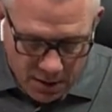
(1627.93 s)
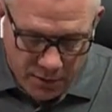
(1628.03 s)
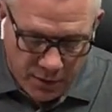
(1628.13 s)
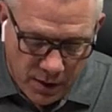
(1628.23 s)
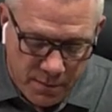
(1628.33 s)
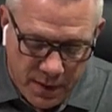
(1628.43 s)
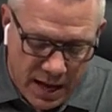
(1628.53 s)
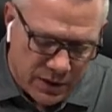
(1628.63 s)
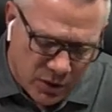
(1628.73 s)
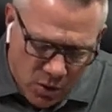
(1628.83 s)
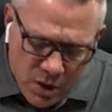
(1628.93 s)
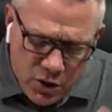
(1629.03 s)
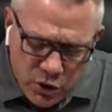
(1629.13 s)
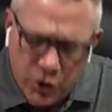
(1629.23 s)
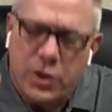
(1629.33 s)
from that. So
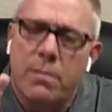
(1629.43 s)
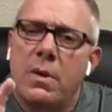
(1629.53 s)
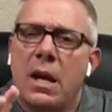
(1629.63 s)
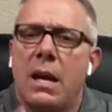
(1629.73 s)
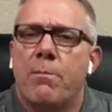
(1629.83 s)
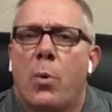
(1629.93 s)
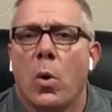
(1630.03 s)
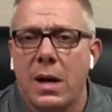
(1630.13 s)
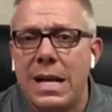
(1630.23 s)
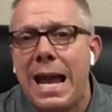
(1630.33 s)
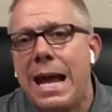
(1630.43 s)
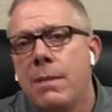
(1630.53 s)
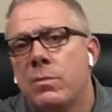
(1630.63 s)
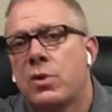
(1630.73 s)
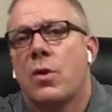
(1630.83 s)
just some important
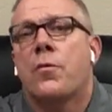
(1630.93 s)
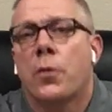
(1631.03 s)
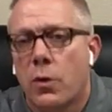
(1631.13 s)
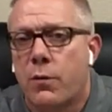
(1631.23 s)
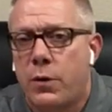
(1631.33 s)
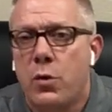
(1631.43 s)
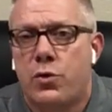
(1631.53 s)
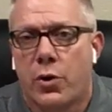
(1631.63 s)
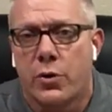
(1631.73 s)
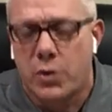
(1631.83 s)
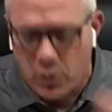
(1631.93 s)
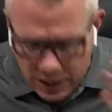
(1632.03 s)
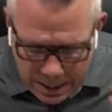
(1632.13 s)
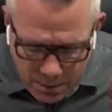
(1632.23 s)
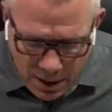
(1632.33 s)
names for the future. So
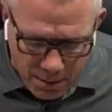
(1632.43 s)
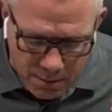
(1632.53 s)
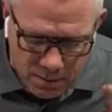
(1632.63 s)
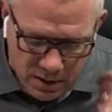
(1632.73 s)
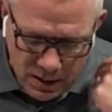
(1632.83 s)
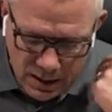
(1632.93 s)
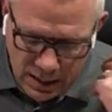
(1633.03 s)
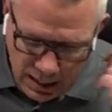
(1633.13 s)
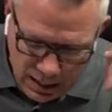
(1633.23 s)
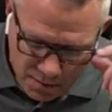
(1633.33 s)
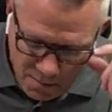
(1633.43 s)
keep them in